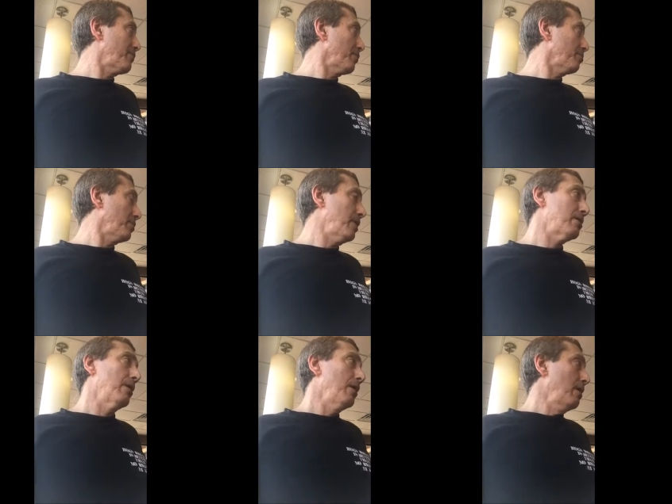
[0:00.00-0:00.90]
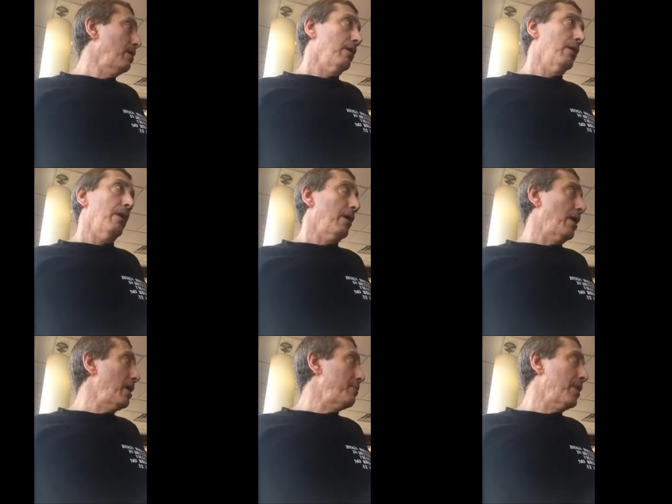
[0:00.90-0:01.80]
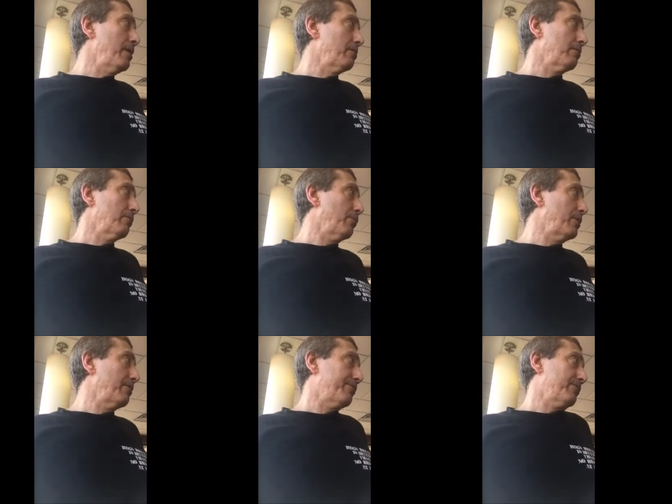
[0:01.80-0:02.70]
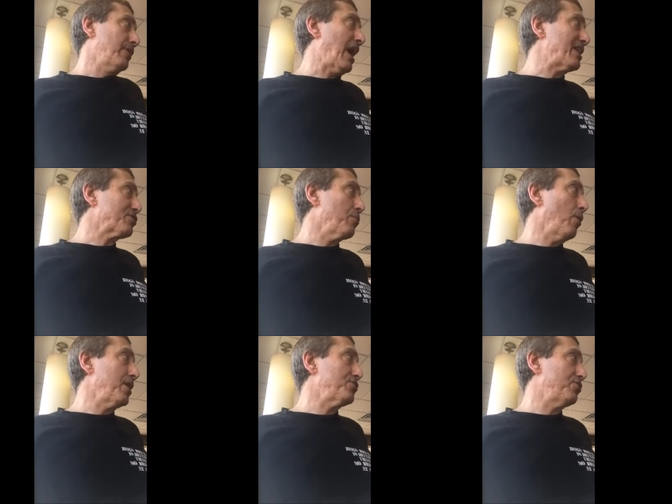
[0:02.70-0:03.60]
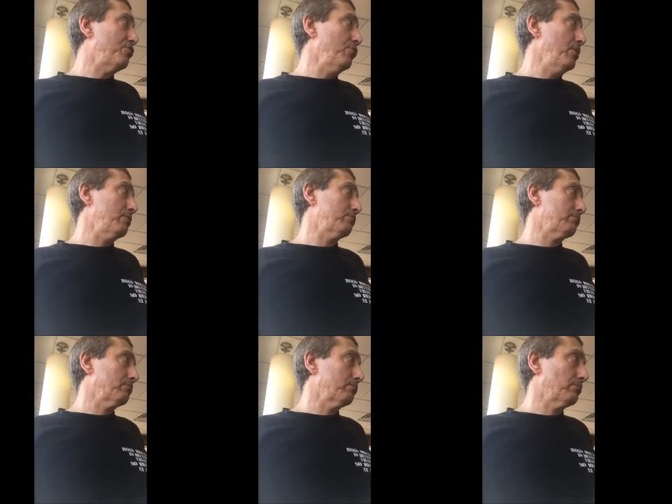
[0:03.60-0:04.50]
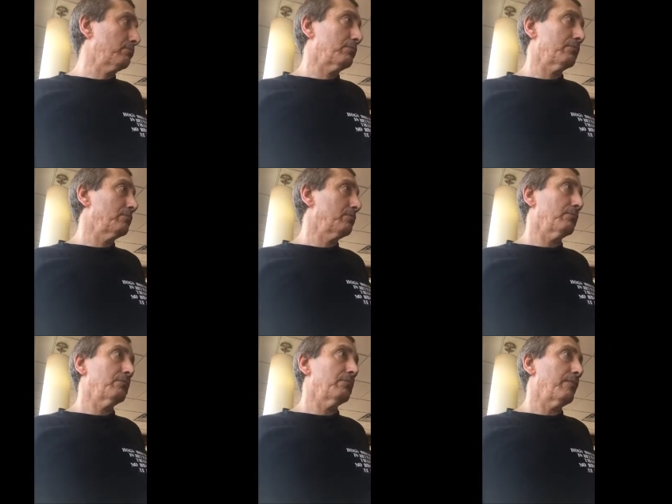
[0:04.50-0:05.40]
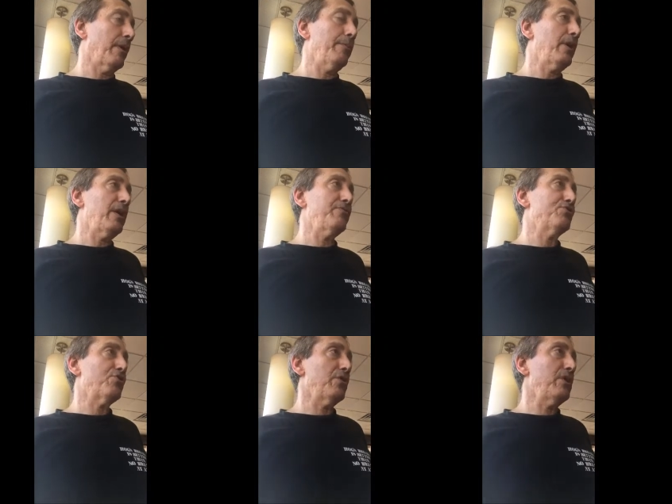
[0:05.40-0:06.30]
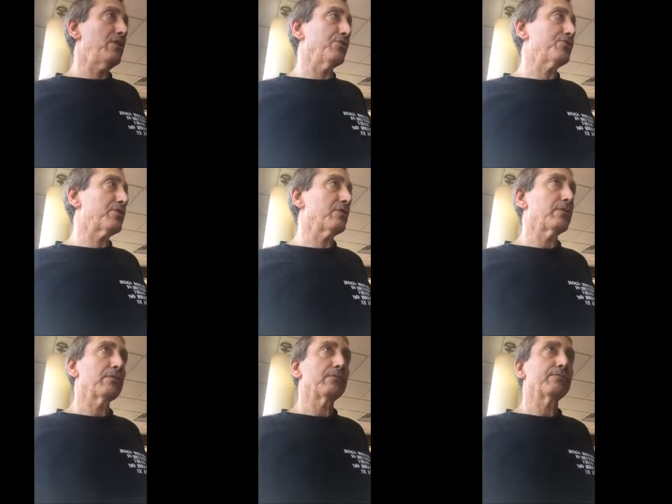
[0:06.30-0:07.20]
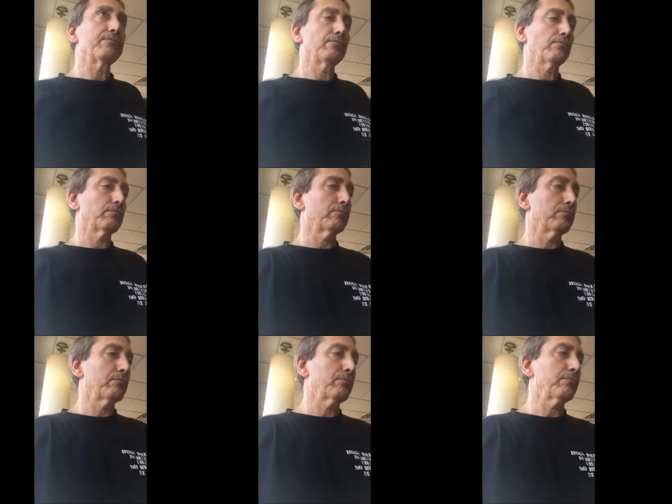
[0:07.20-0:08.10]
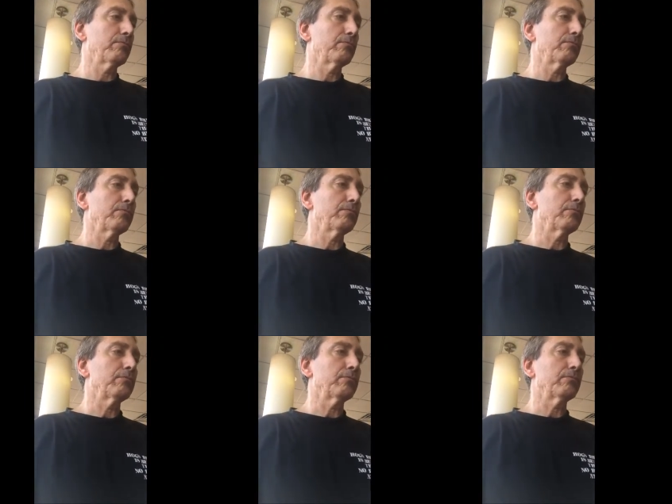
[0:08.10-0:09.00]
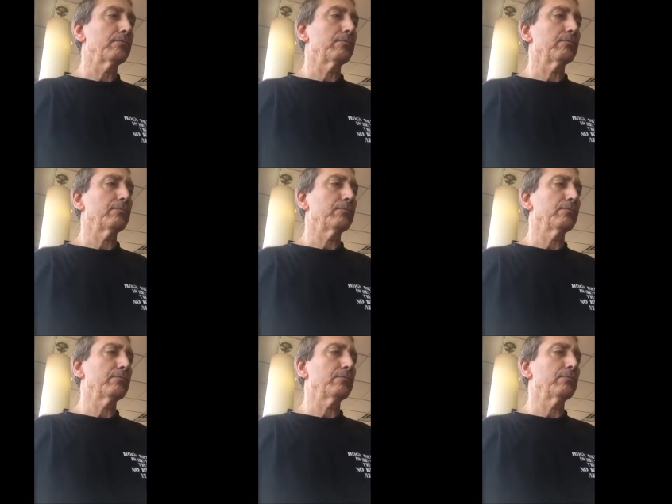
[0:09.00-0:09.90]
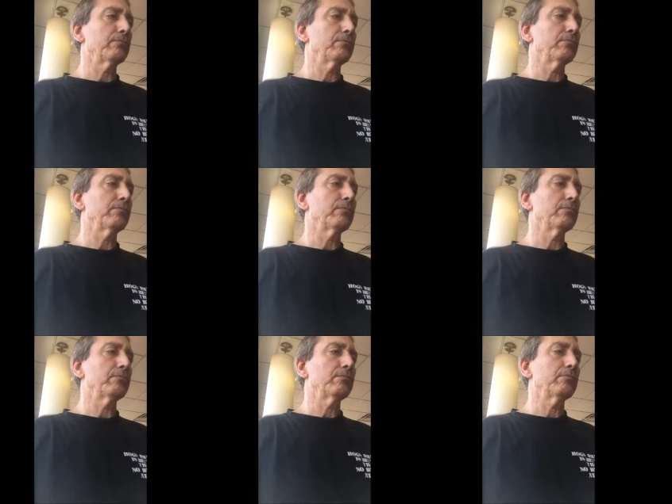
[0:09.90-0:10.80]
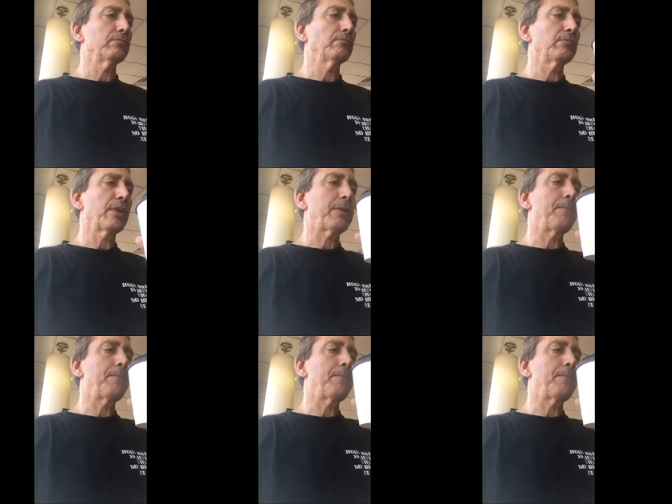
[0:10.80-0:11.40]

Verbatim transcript: out of a plane. Hey man, when you ask him why'd you do it, I'm not even sure he knows. A guy I met here one day uh, Secret